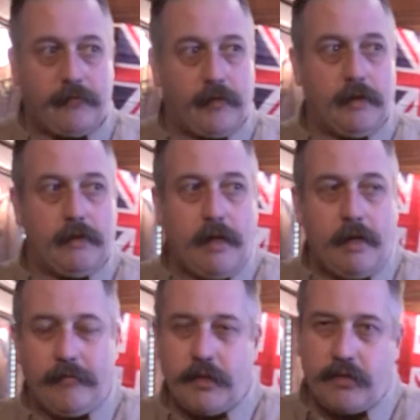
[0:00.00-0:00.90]
for
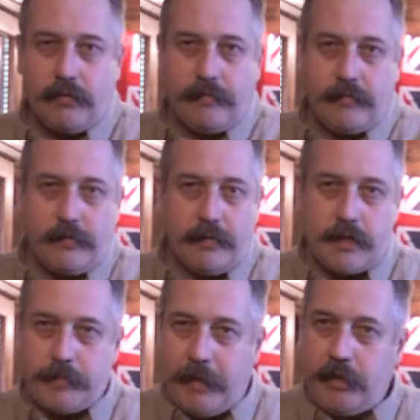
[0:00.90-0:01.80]
the sort of
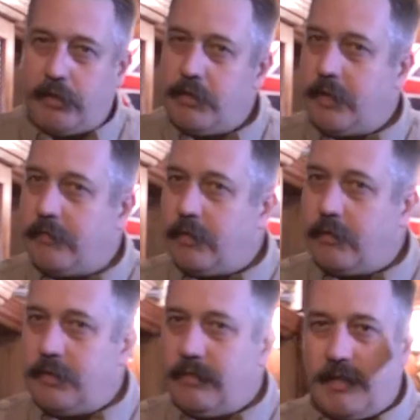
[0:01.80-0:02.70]
speed shooting,
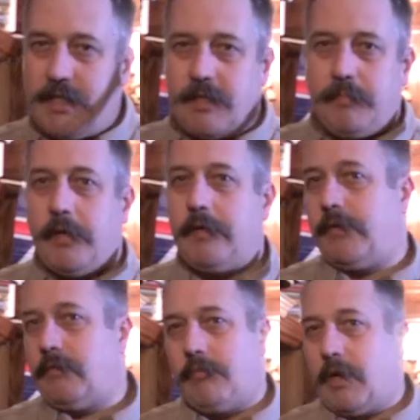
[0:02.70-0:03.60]
this is a
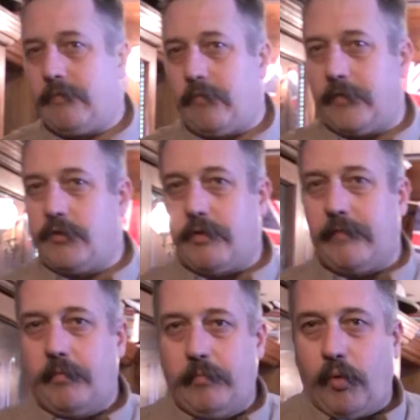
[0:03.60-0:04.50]
perfect rifle for
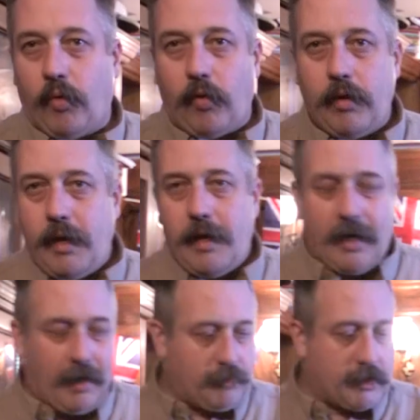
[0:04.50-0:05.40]
driven ball,
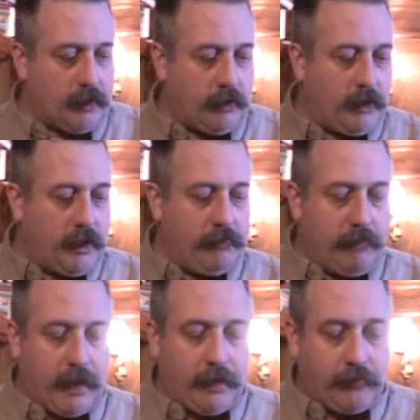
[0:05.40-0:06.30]
absolutely
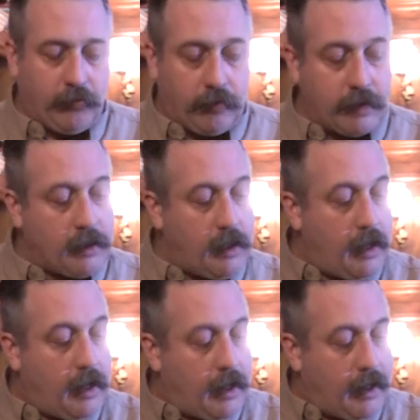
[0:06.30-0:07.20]
made for it.
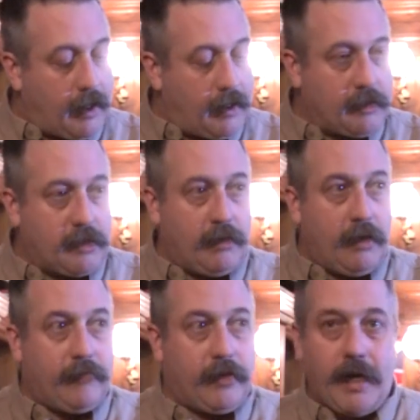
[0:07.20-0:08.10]
And
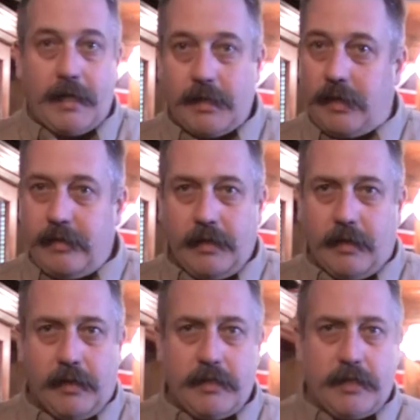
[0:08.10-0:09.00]
for that, I think
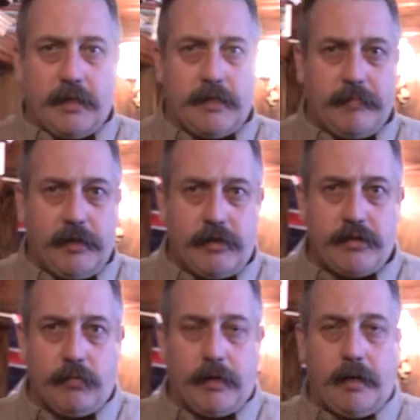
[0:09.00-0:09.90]
the iron sights would be
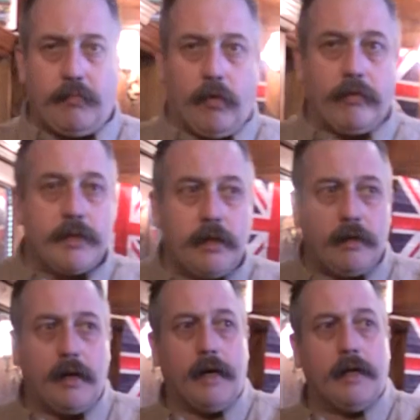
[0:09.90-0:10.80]
just what I'd want.
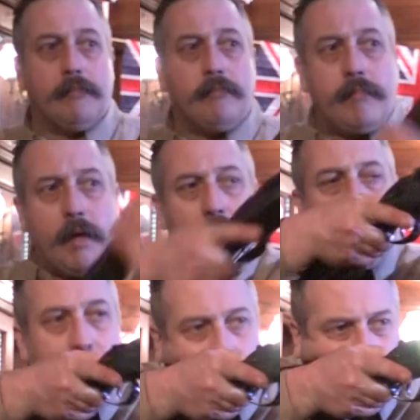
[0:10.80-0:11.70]

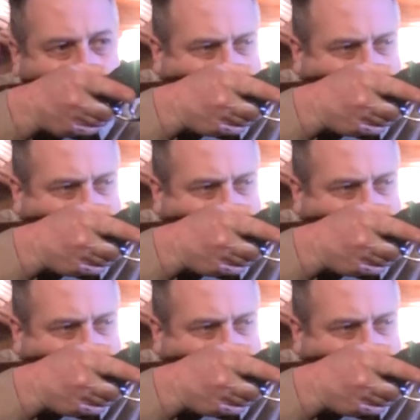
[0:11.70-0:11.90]
You